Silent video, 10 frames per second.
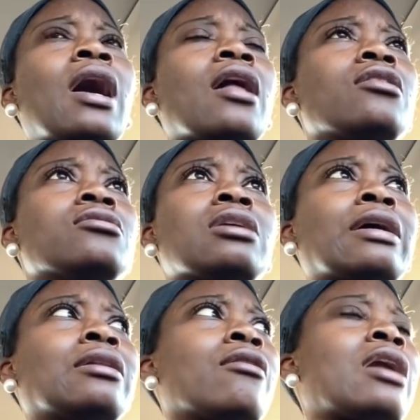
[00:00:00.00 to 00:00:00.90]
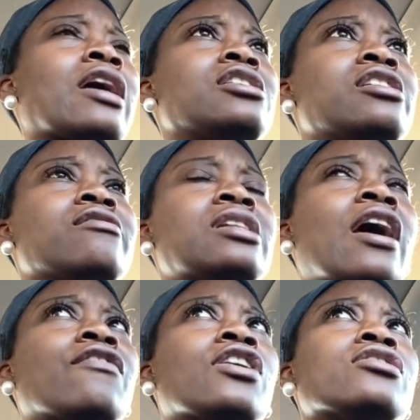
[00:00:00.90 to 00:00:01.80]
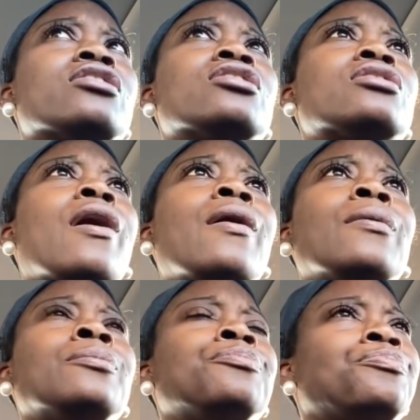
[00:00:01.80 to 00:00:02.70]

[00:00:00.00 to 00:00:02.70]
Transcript: dollars, like their night shift staff nurses. So,